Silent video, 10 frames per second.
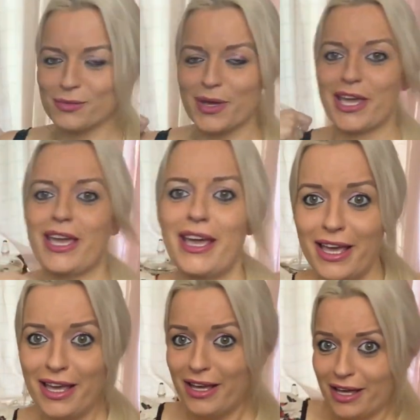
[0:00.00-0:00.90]
it'll be
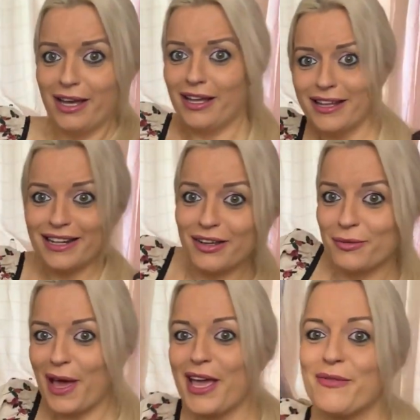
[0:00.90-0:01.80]
a
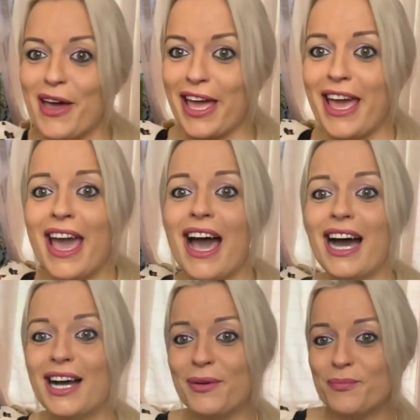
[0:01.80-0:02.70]
little baby.
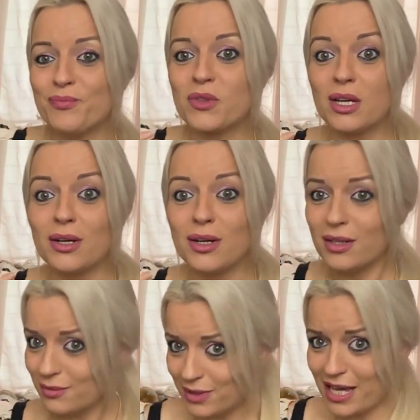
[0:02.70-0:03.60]
Um...
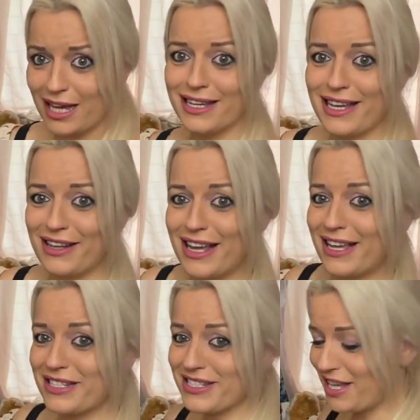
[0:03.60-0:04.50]
yeah, and
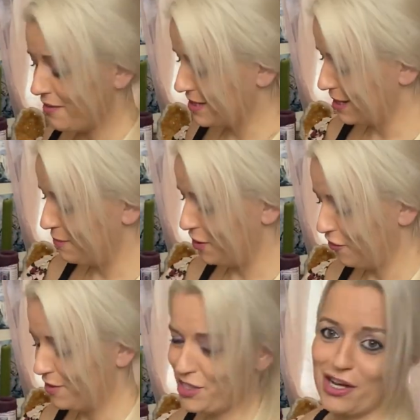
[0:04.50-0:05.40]
it just keeps slipping
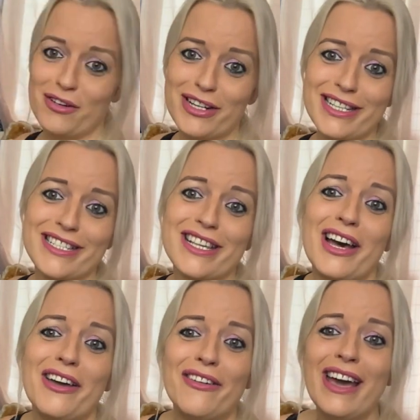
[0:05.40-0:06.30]
off my shoulders,
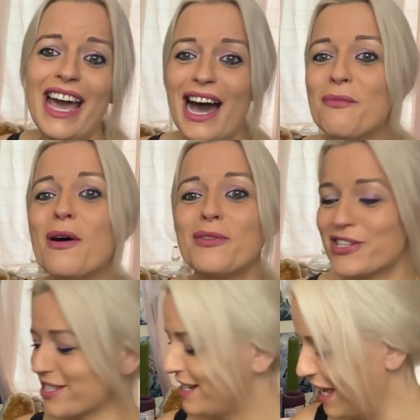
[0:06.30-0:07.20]
so I'll probably
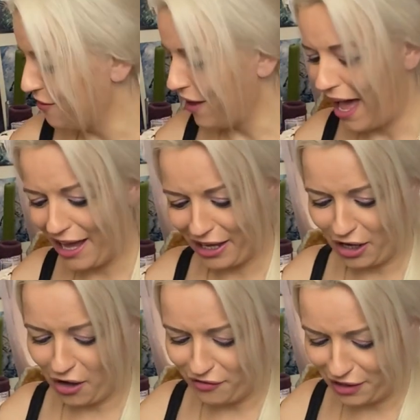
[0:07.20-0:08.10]
just leave it
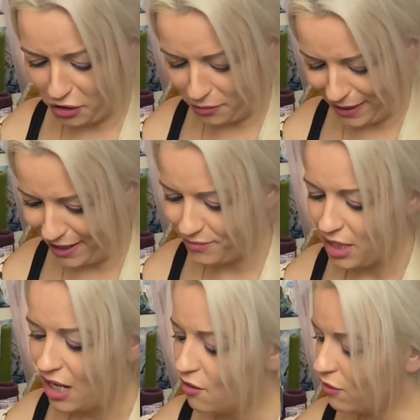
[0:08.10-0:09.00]
hanging off a little bit.
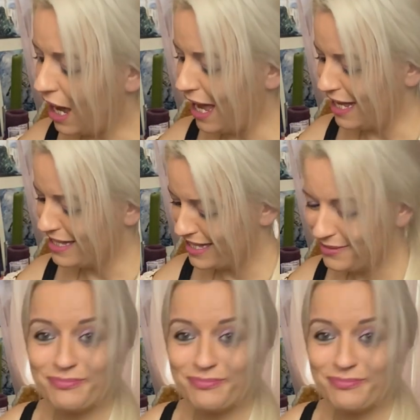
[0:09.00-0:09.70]
Right,